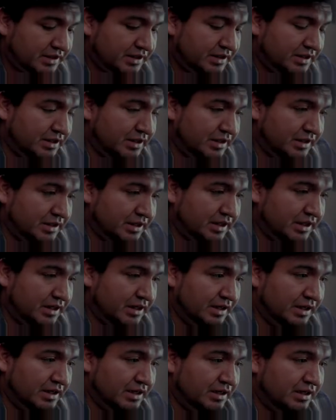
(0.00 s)
and then
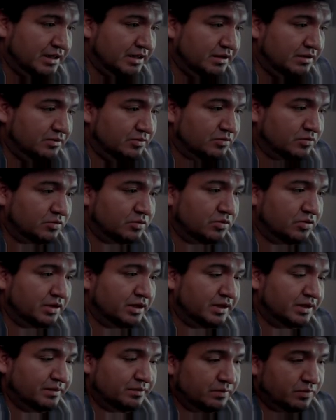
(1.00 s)
we'll go ahead
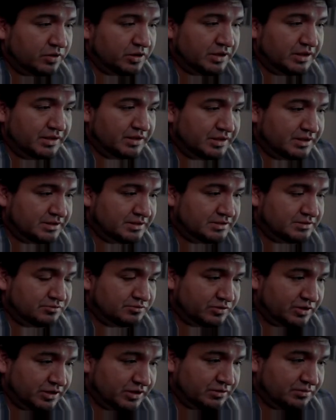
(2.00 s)
and put in this
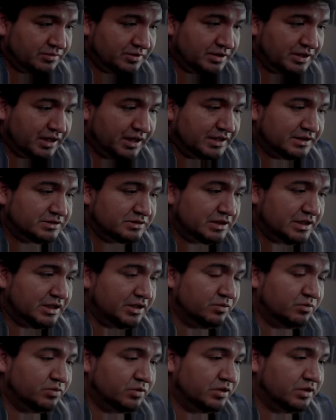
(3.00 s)
random text. Hi,
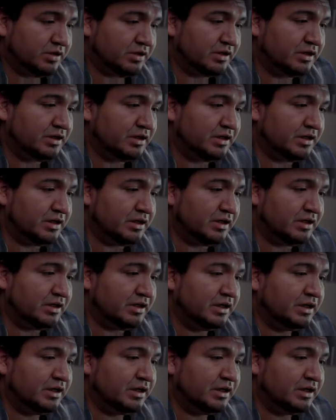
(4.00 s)
we are here.